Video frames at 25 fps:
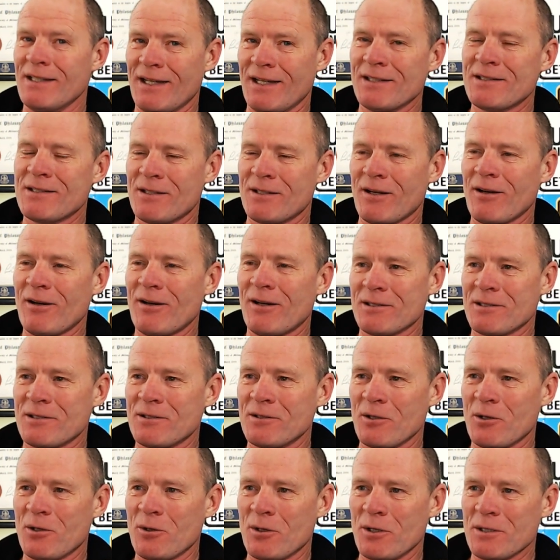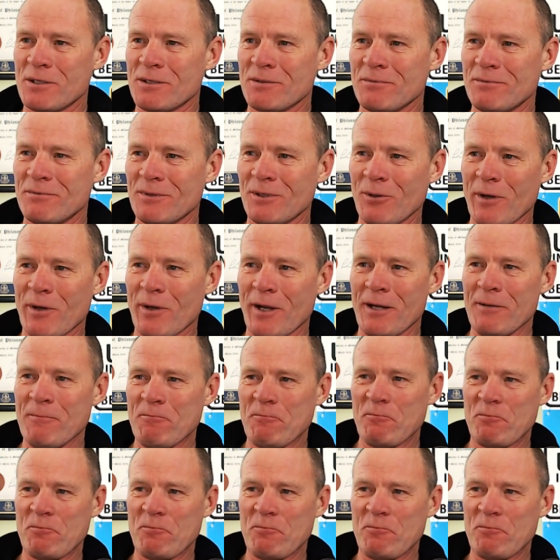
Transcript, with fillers: That's the cost of the course. Okay.